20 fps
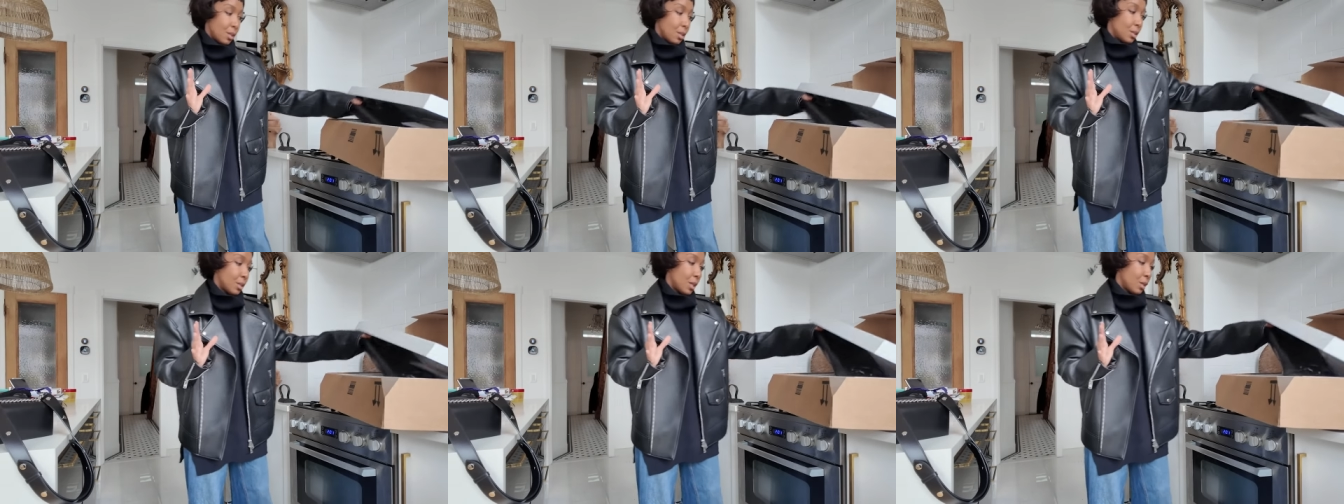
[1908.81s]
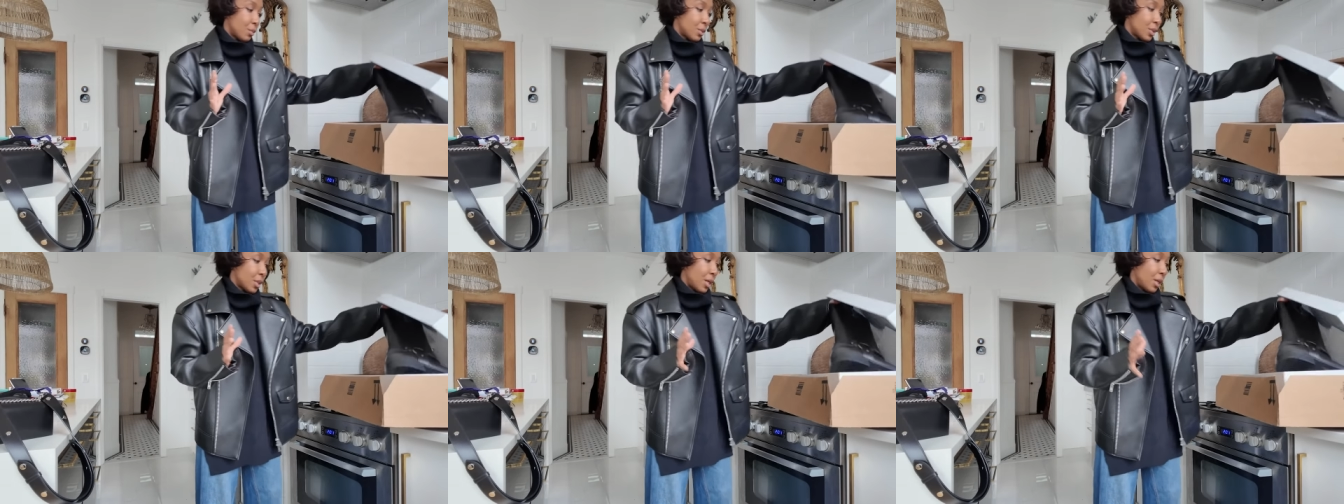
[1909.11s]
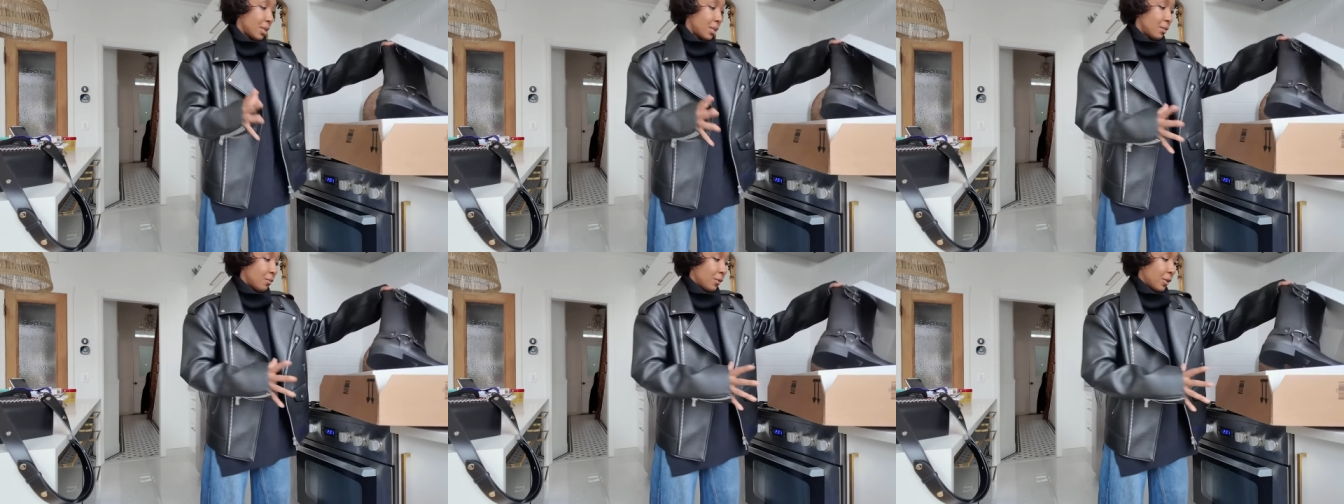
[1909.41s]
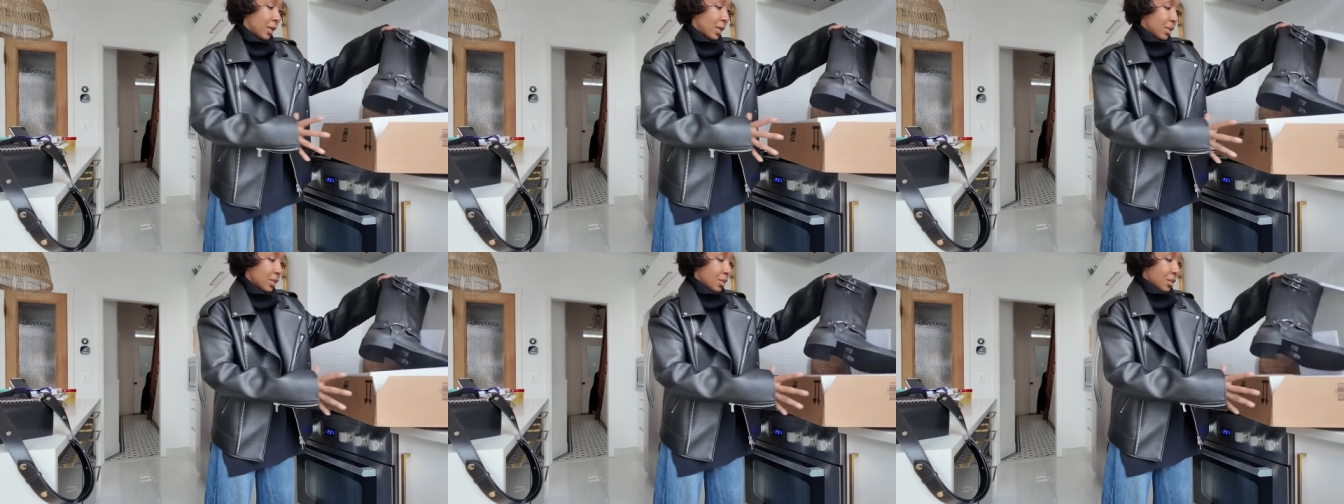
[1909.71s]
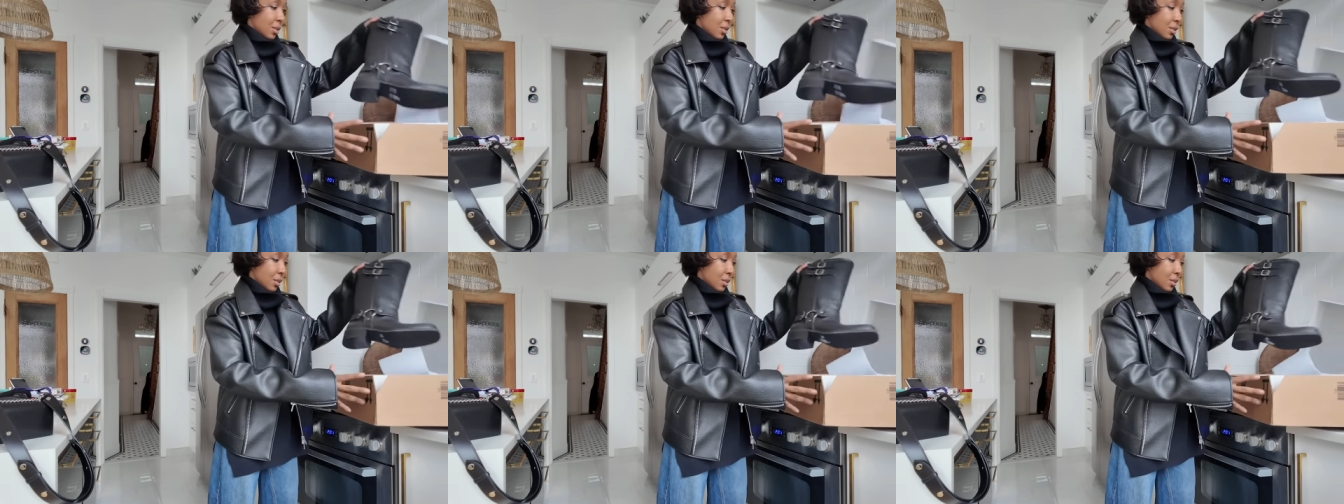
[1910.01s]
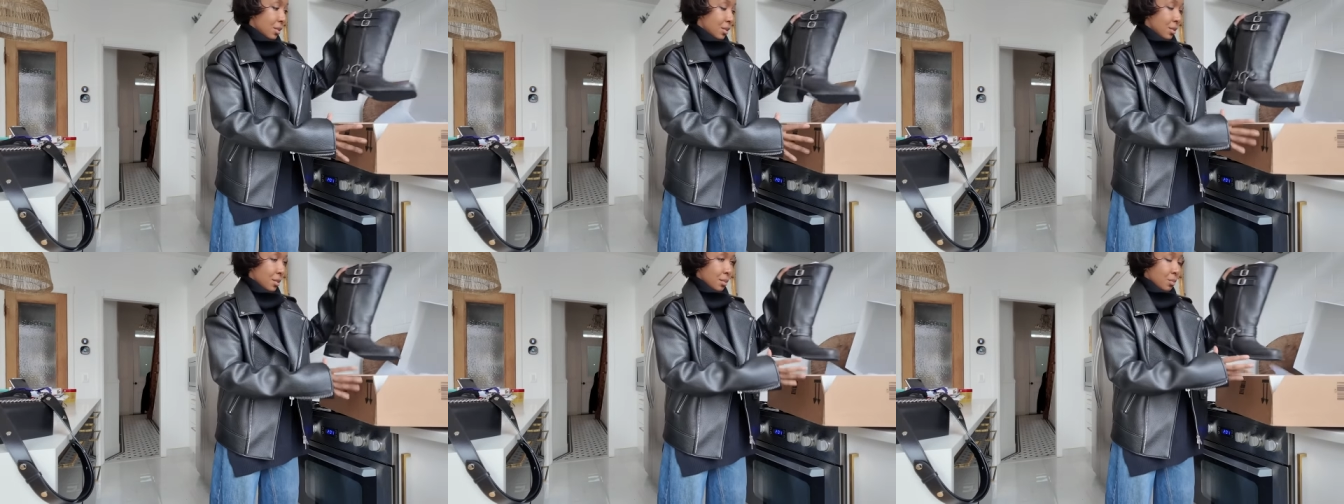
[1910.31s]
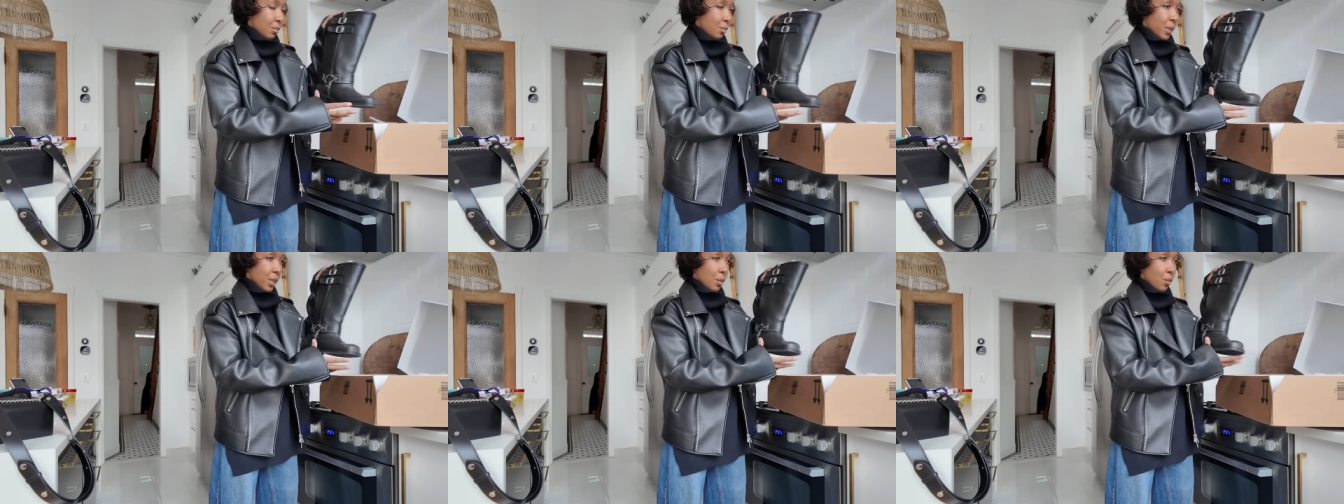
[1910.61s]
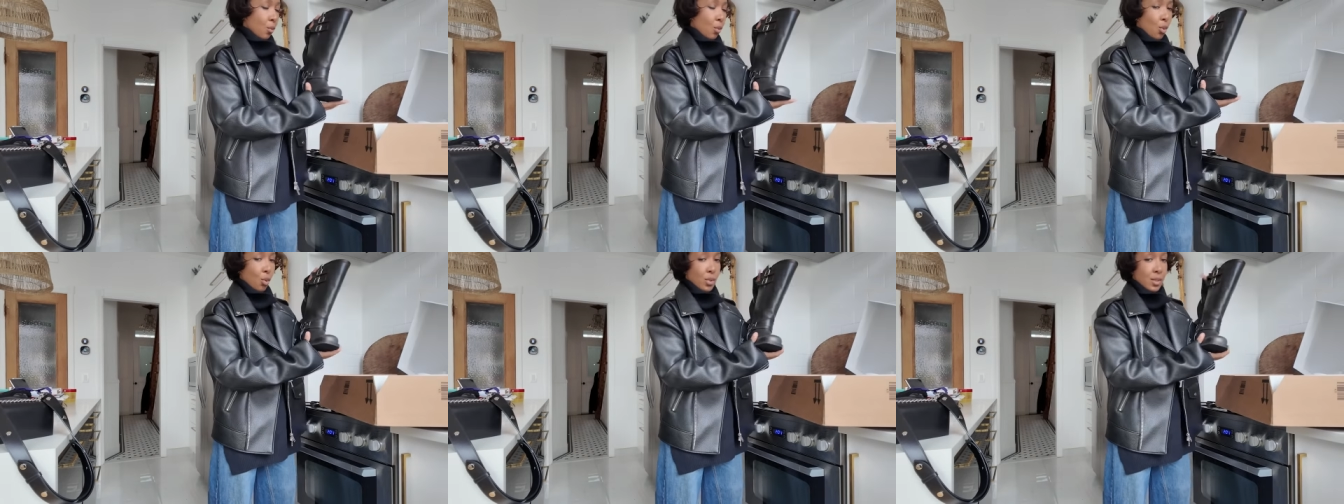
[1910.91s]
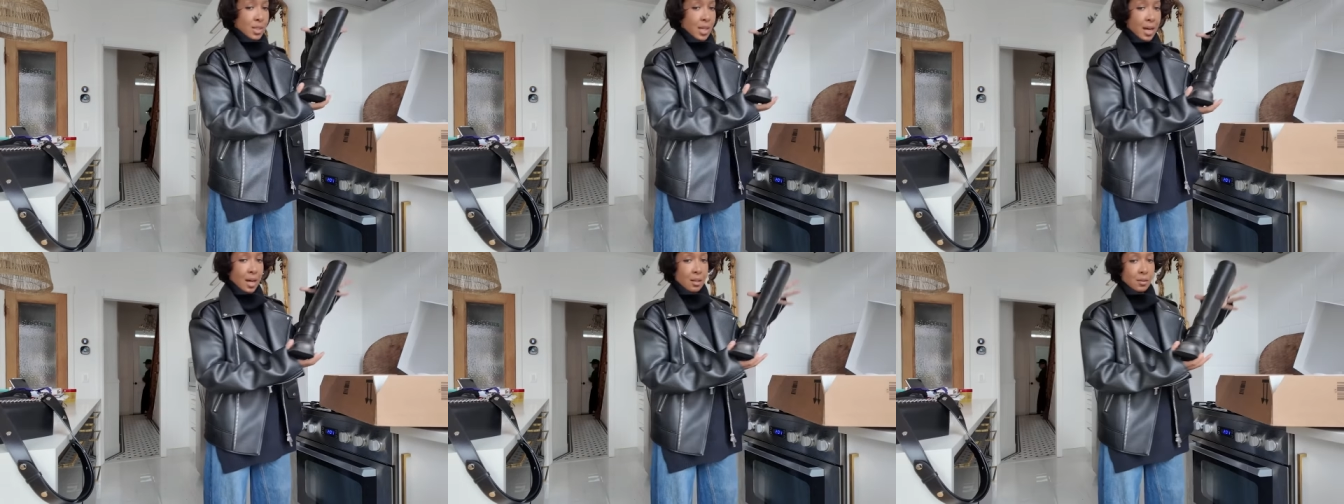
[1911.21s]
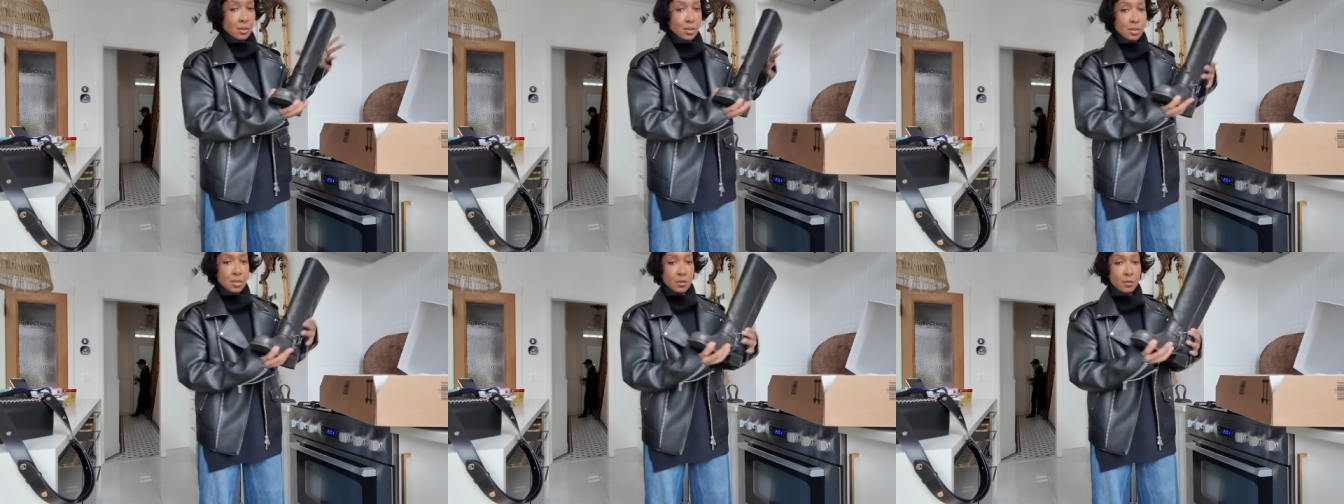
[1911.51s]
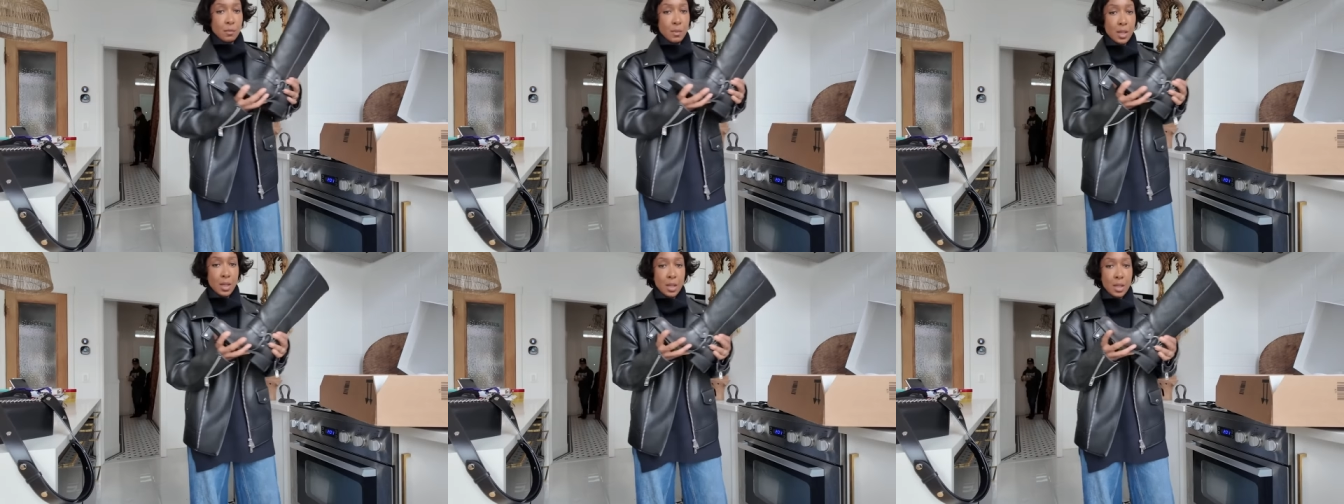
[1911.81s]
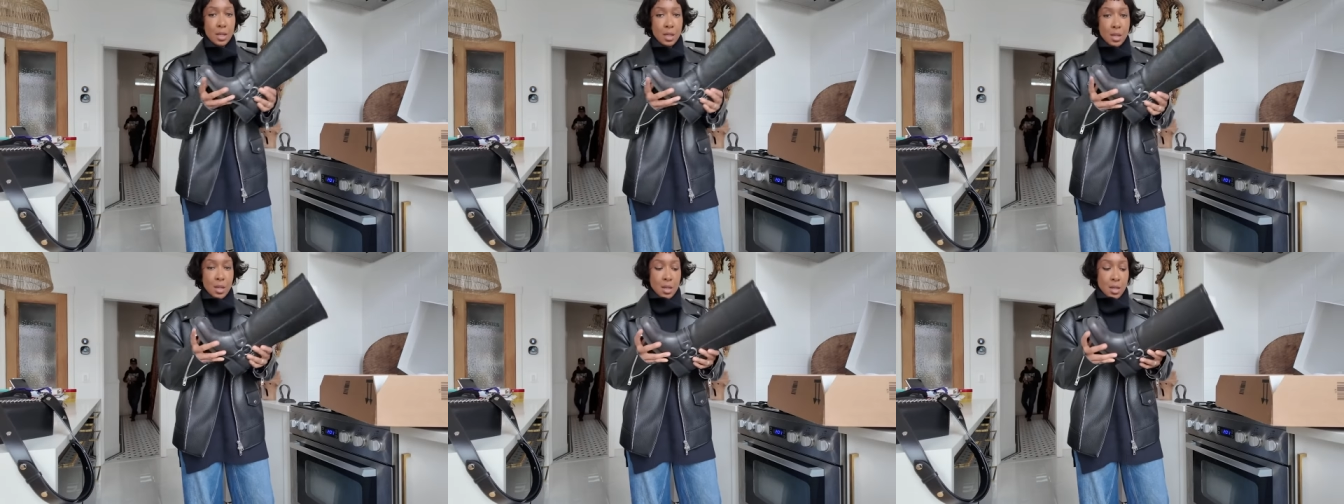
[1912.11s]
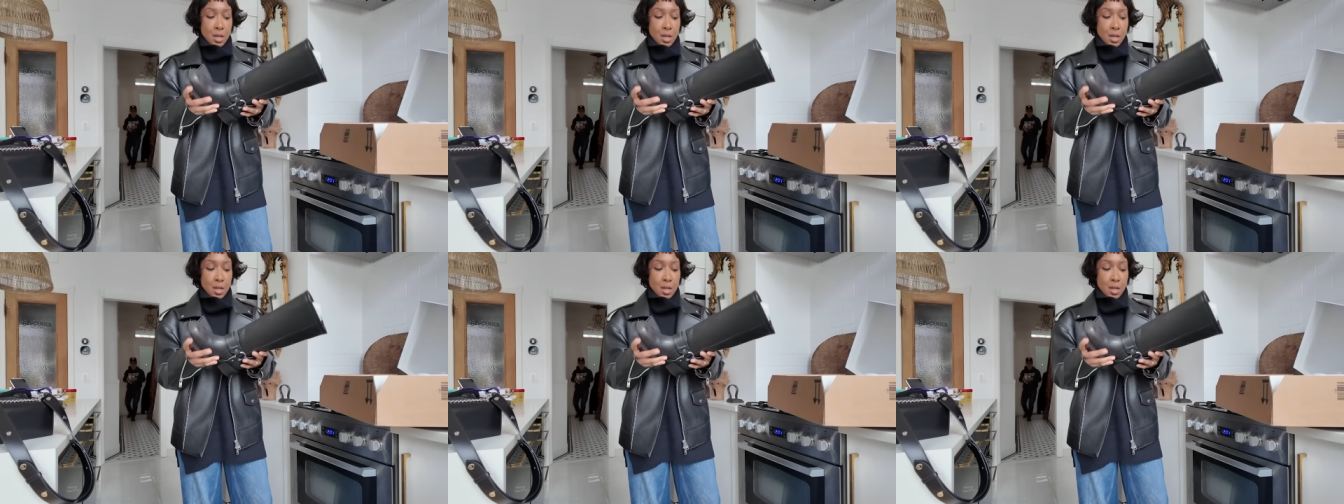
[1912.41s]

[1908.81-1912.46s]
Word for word: and that was kind of like just being worn down because of me.